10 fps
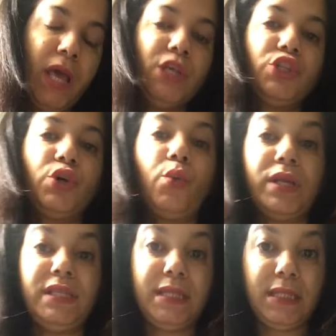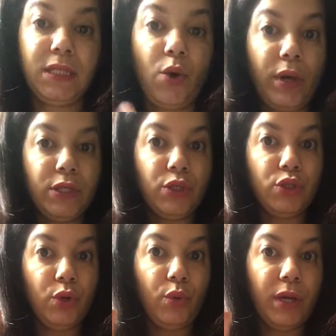So what this is going to
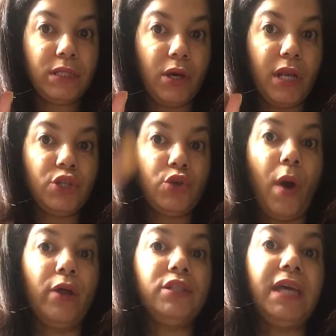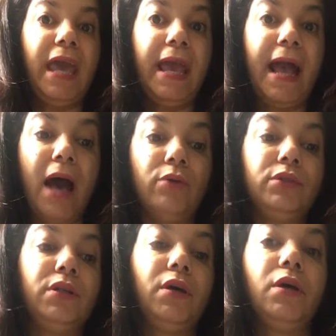do is going to try to take out